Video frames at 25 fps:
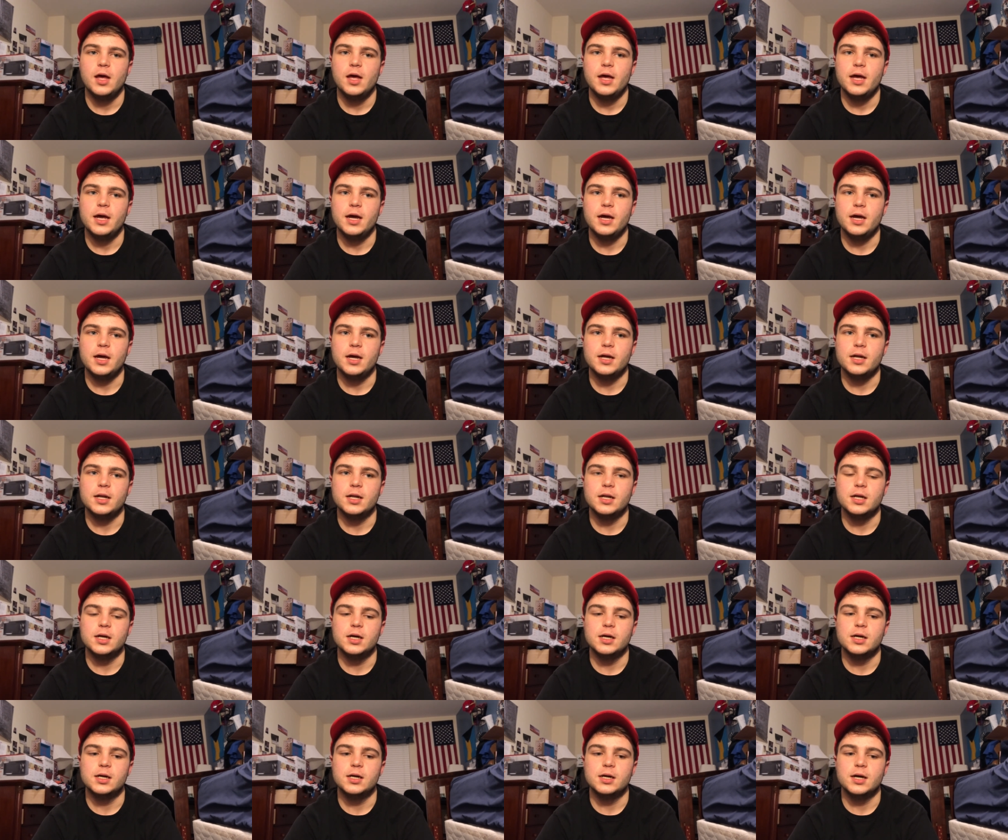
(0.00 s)
And
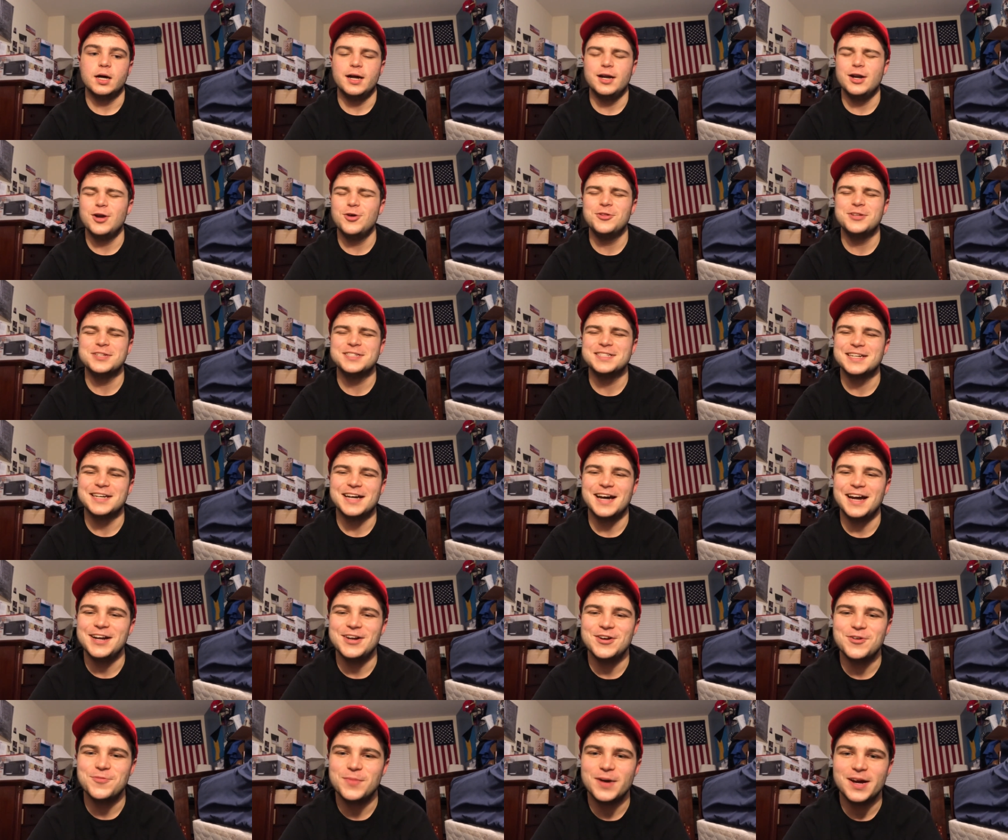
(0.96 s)
uh, I know this. I
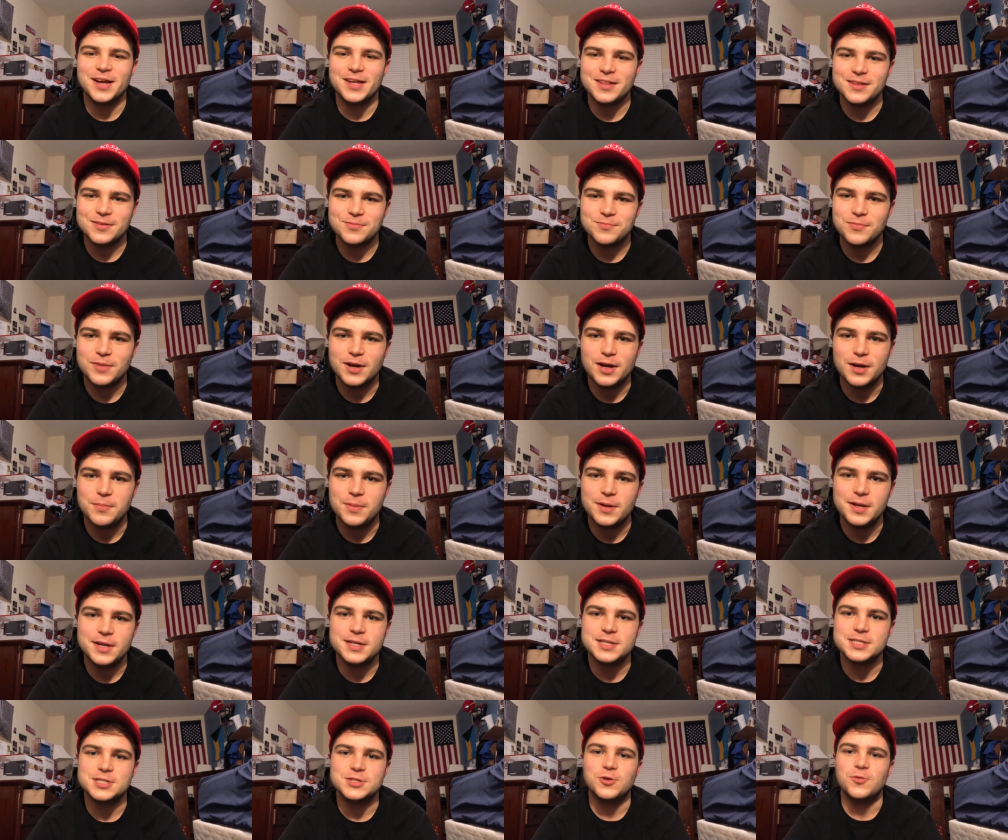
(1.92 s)
know my my
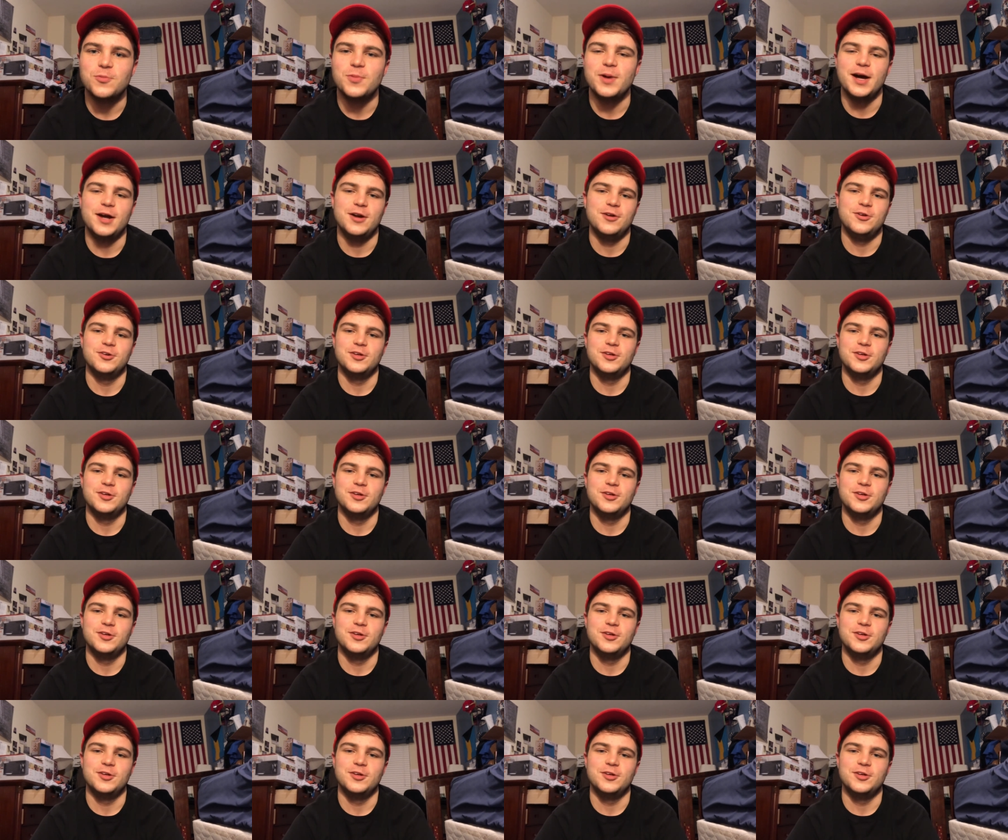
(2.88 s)
opinions don't matter.